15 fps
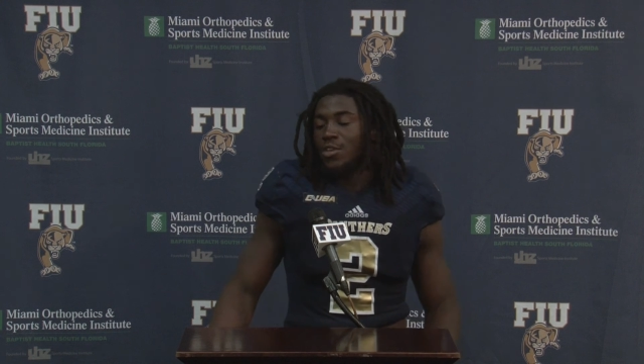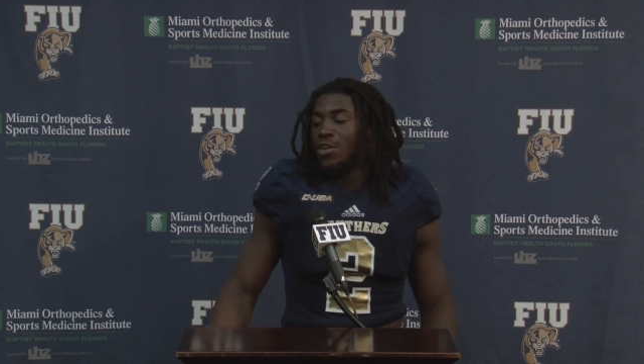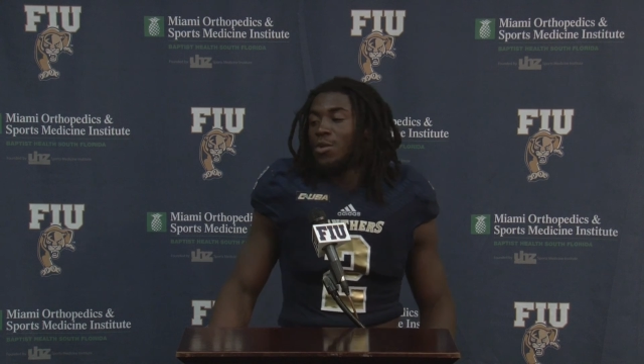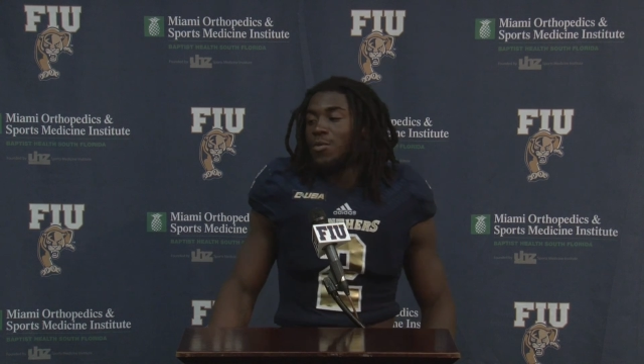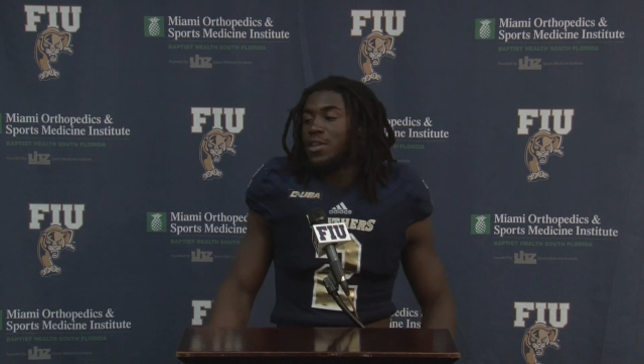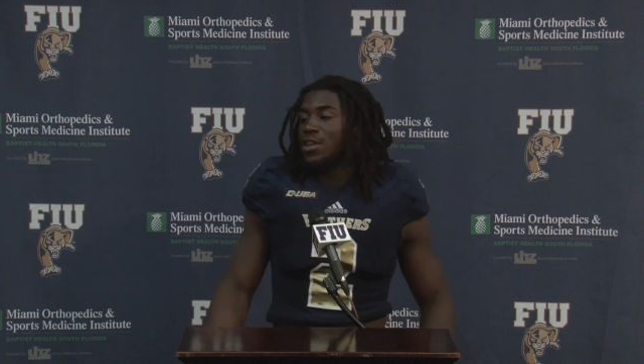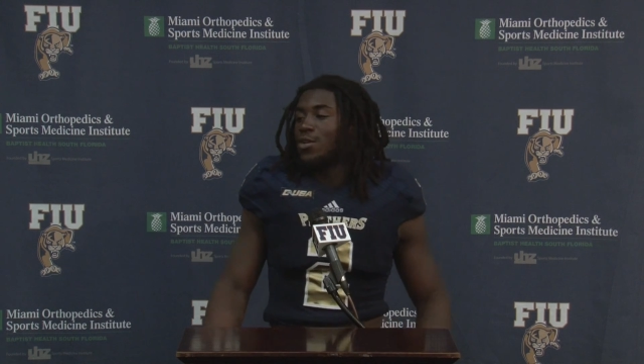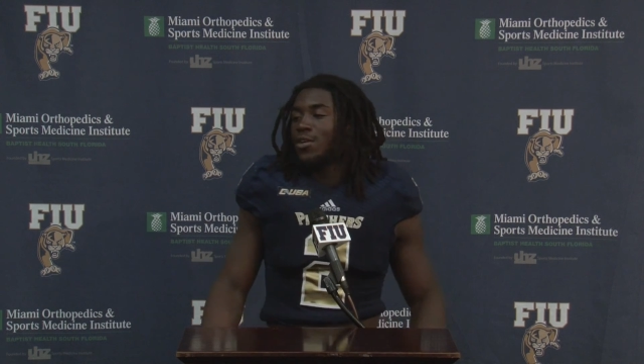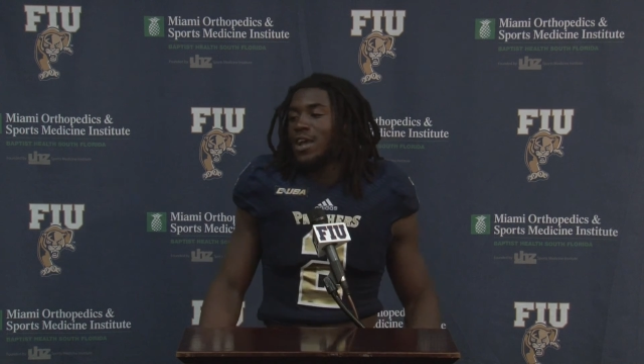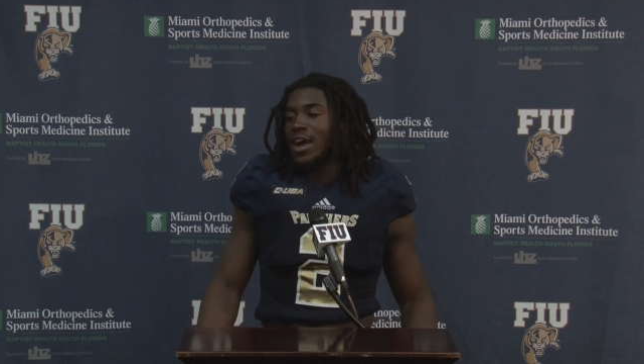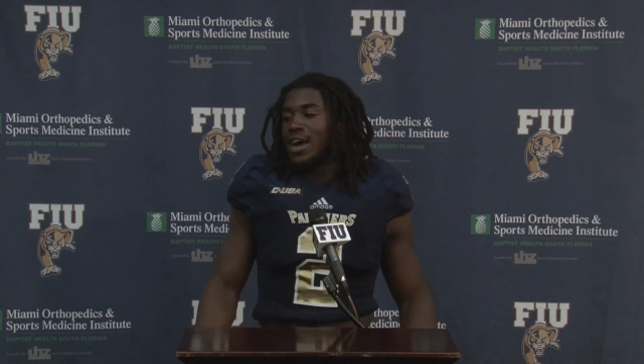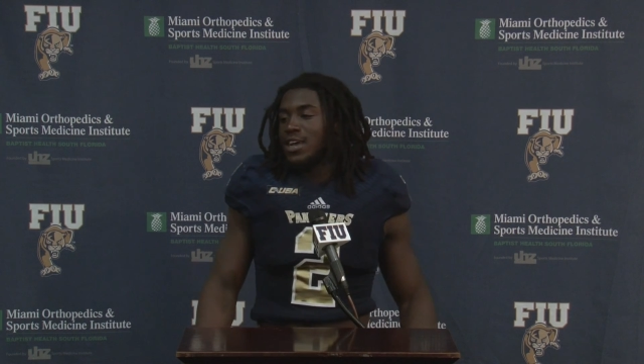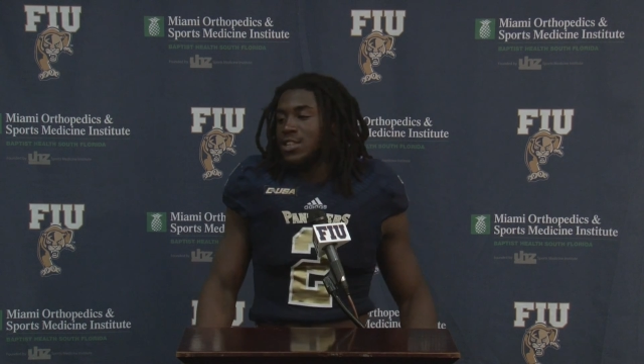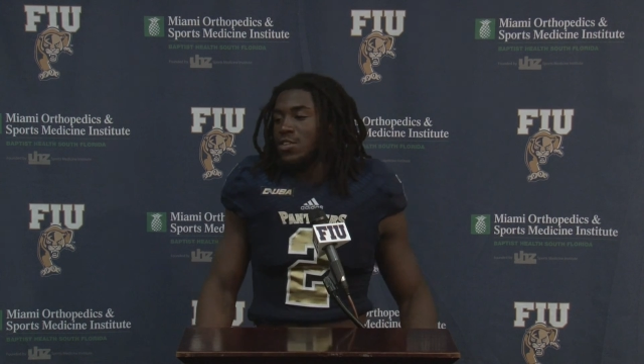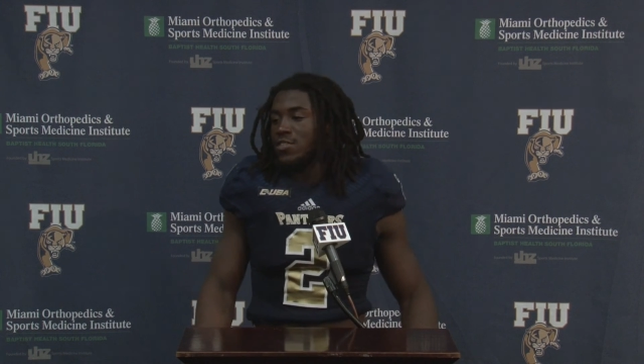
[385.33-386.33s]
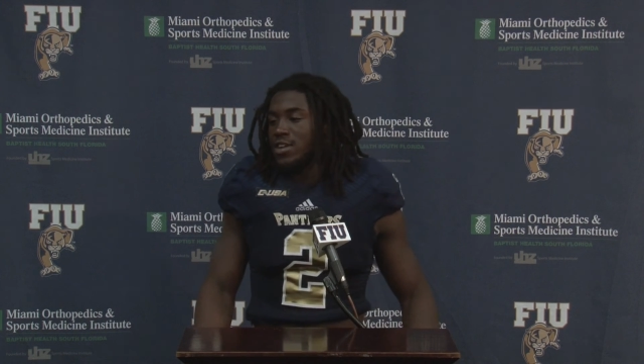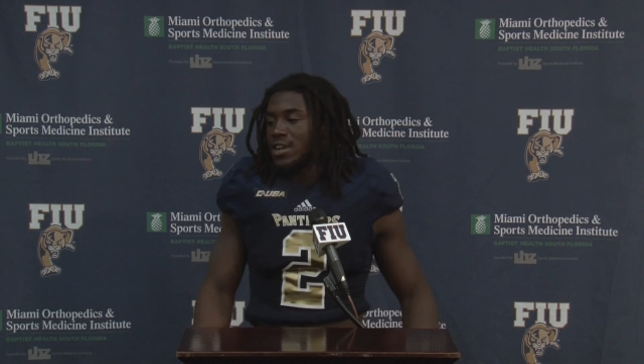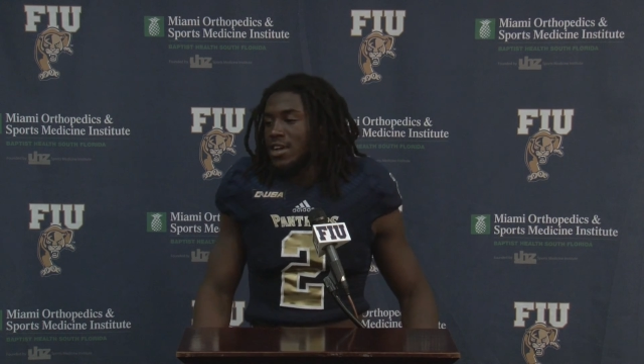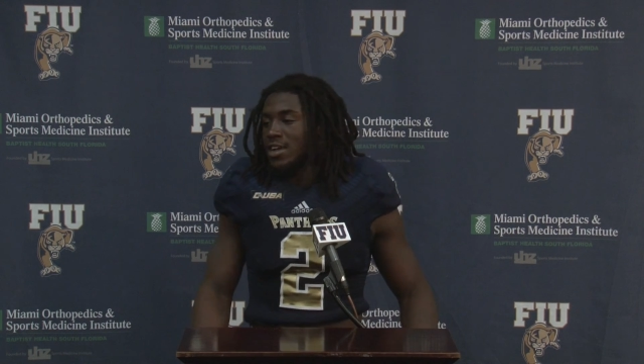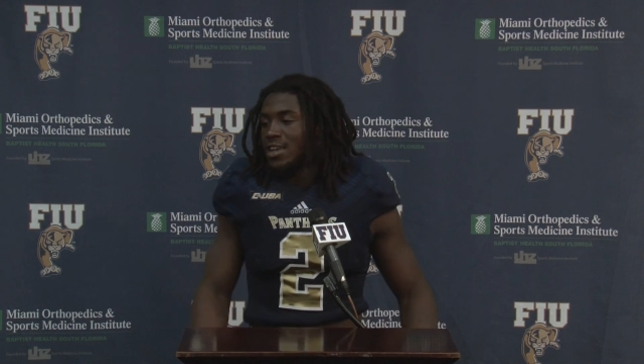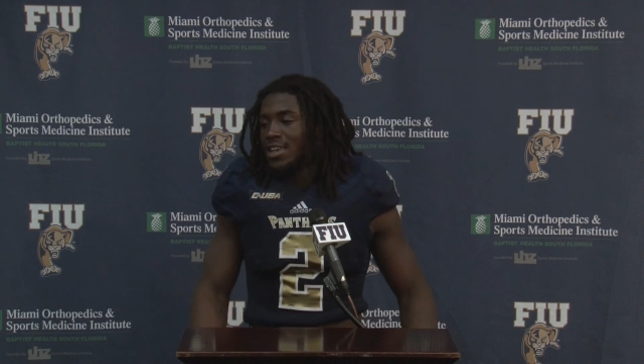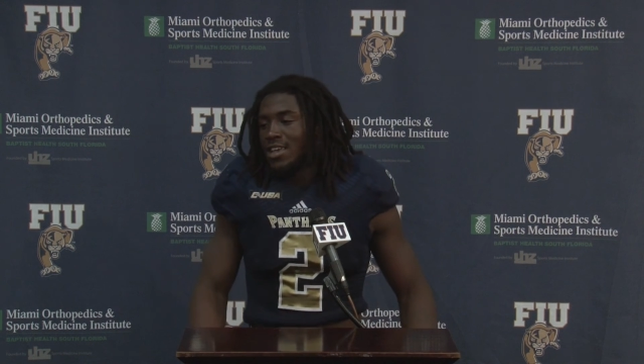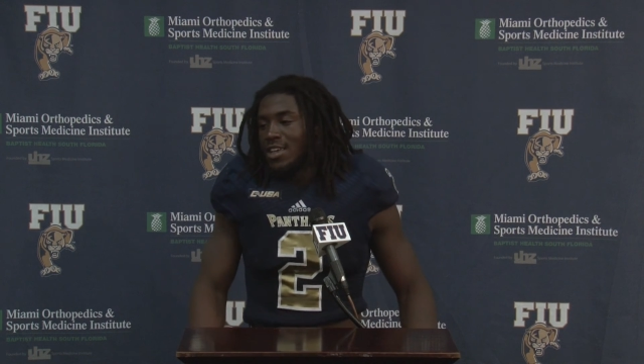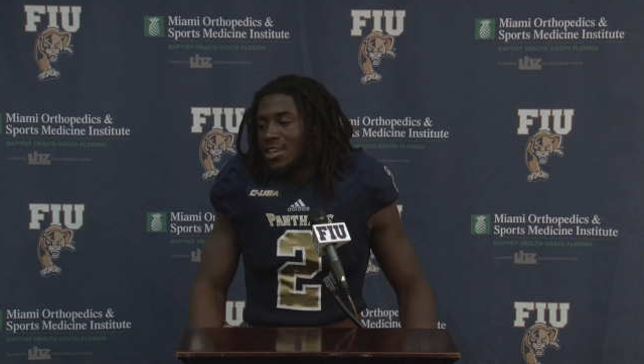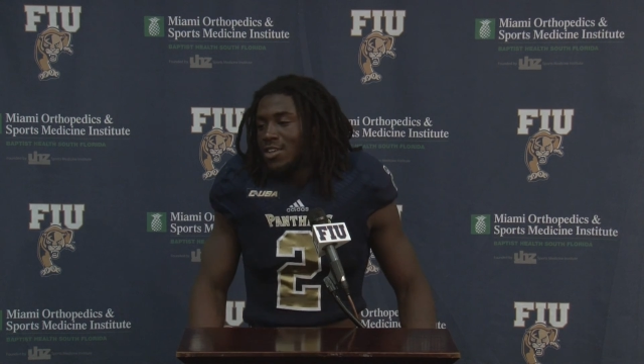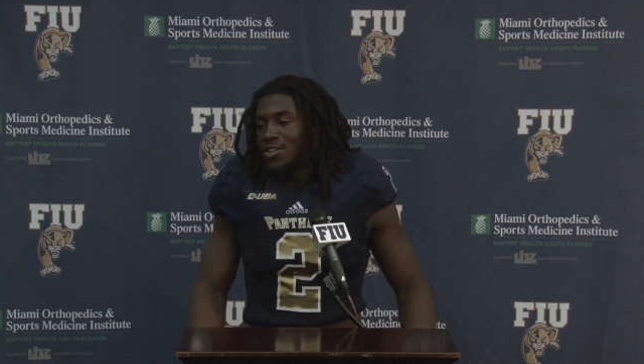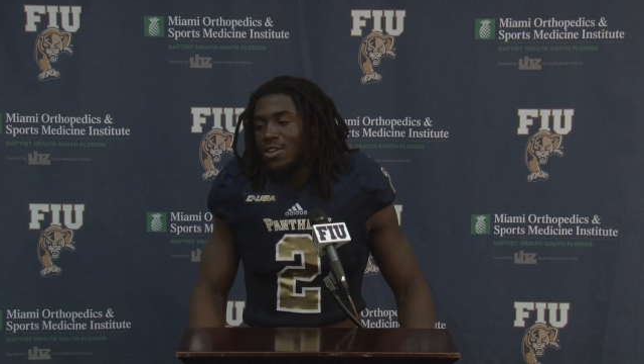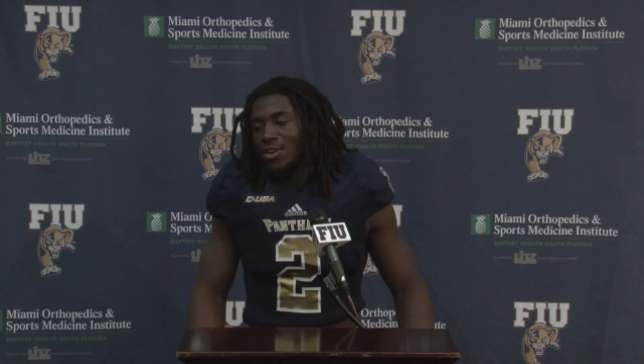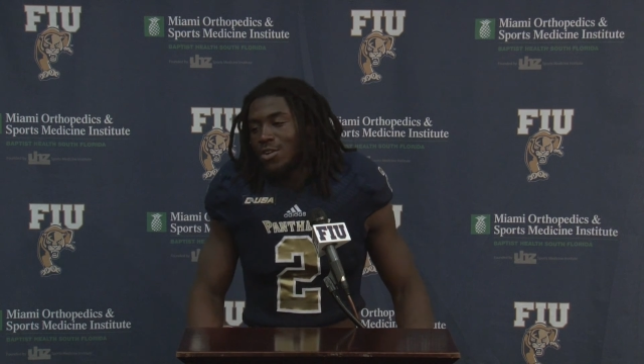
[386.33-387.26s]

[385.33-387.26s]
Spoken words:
You know, we know guys over there, you